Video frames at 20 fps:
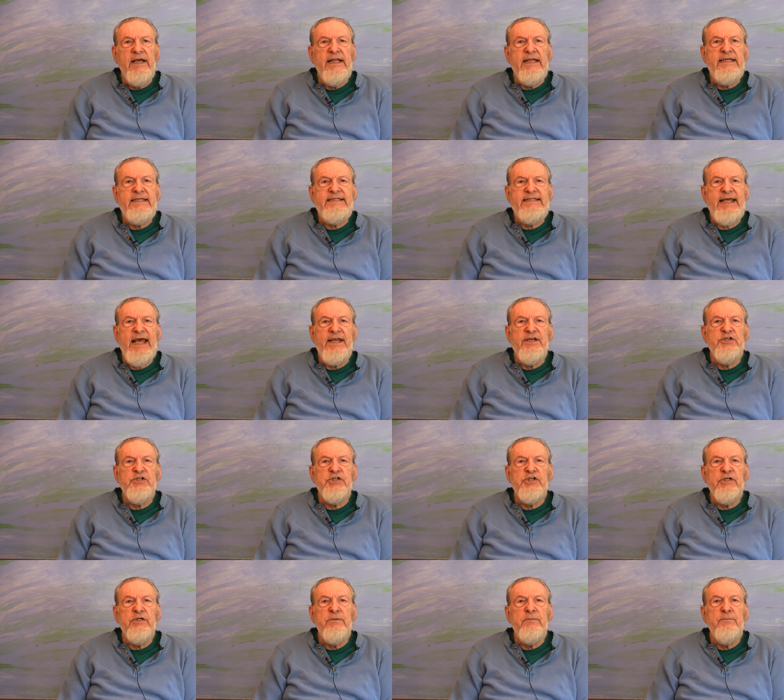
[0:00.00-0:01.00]

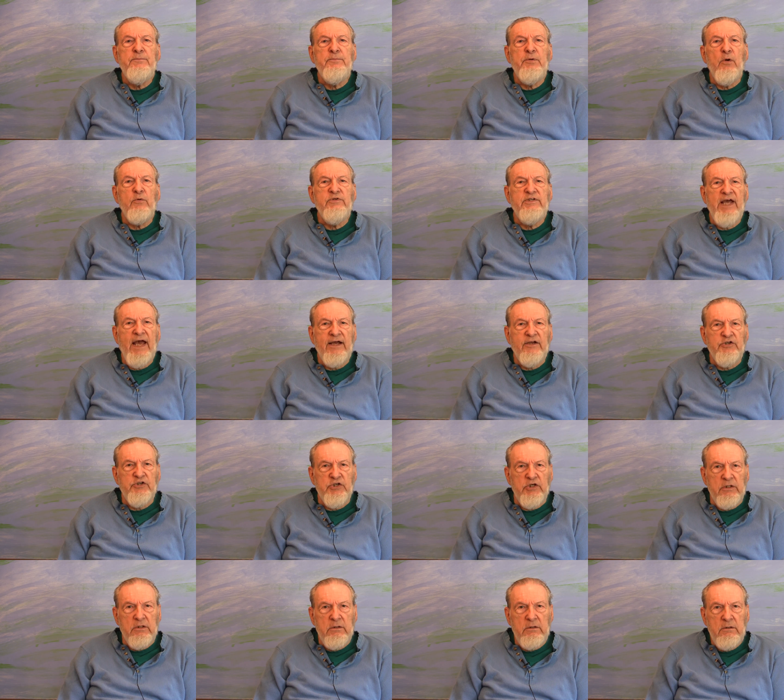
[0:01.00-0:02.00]
intention
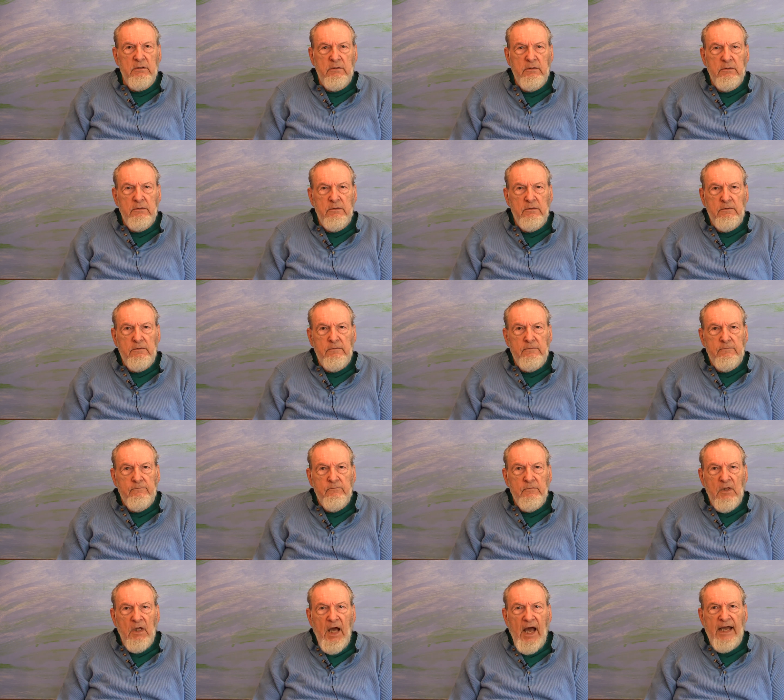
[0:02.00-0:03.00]
protection.
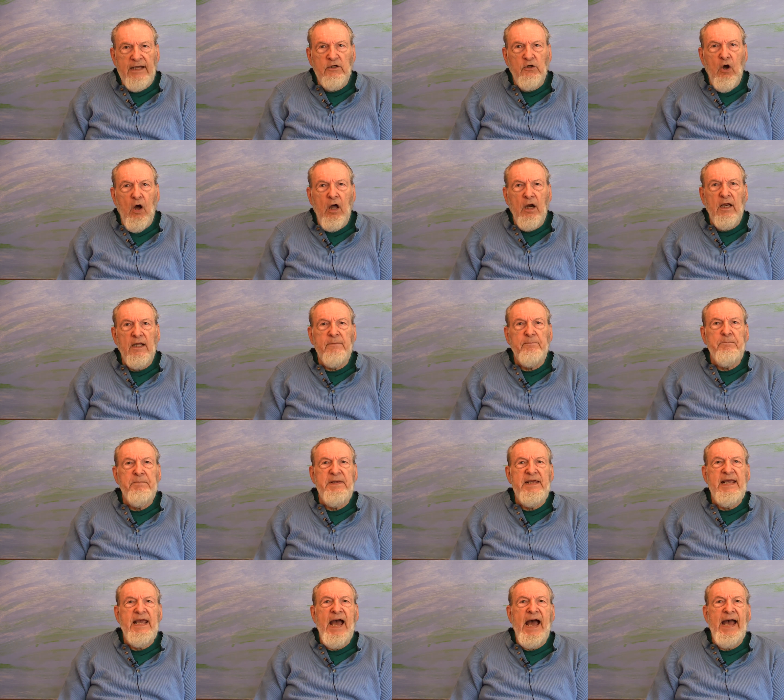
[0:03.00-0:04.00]
I call it
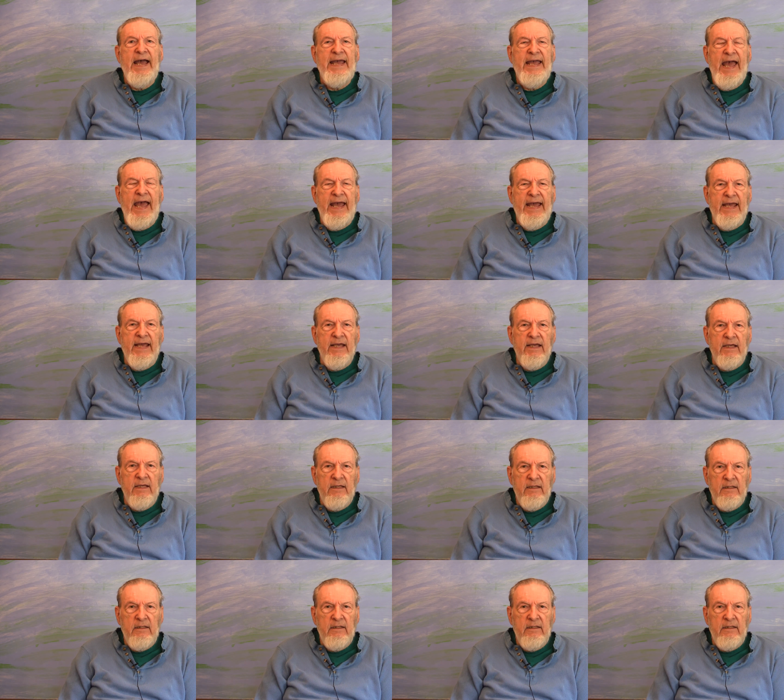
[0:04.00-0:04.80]
PIA.